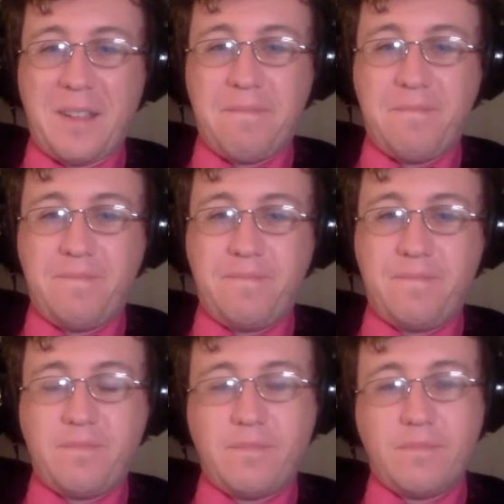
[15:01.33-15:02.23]

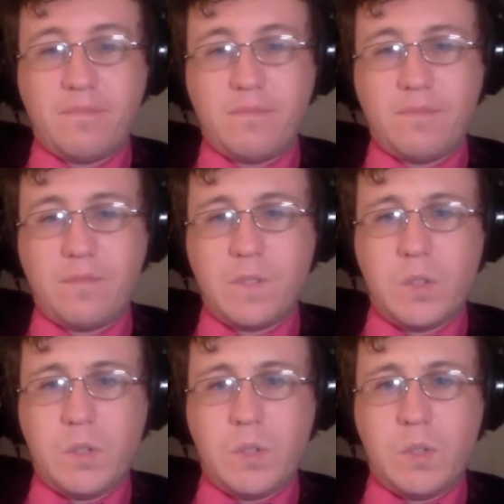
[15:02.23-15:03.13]

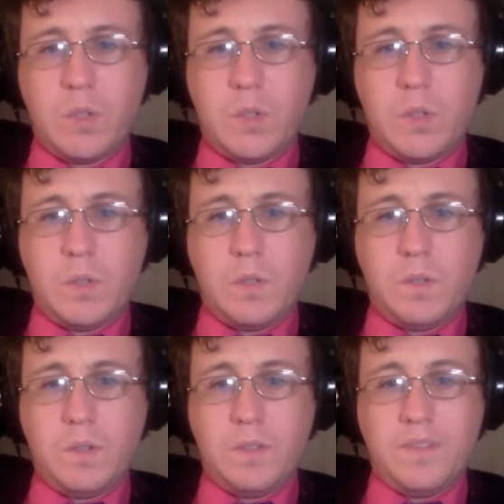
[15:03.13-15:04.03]

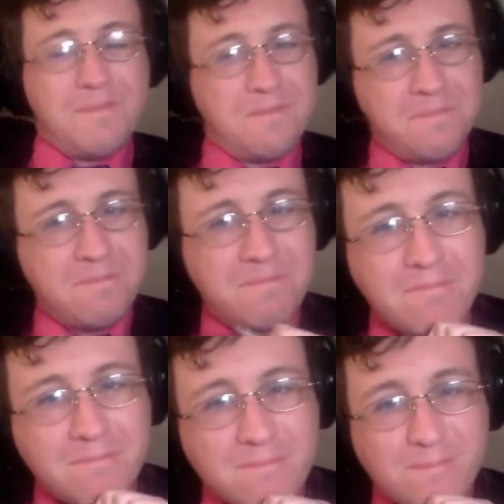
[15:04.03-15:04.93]

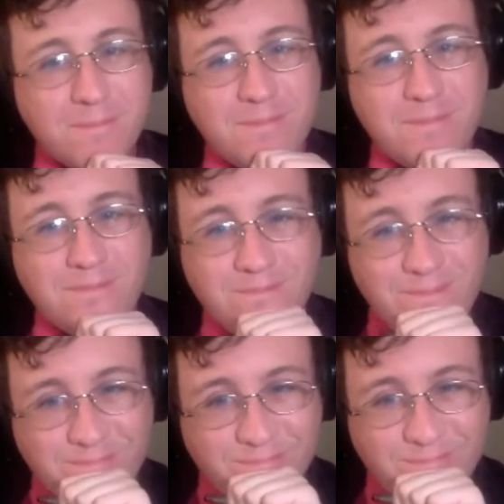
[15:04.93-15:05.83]

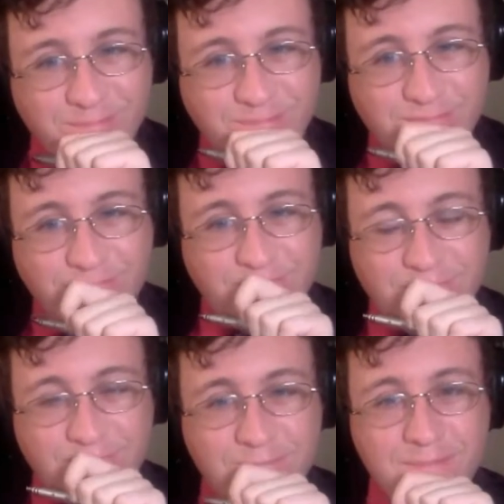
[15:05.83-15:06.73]

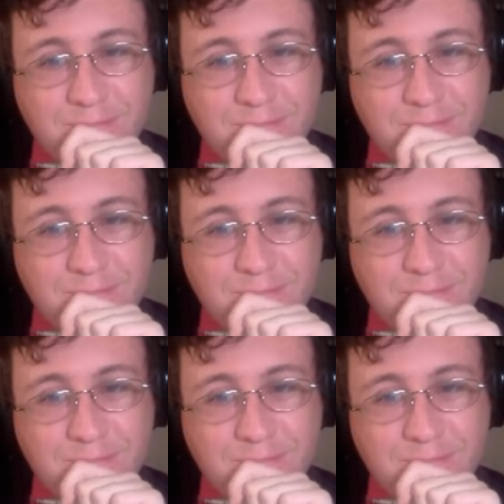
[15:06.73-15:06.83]
(not speaking)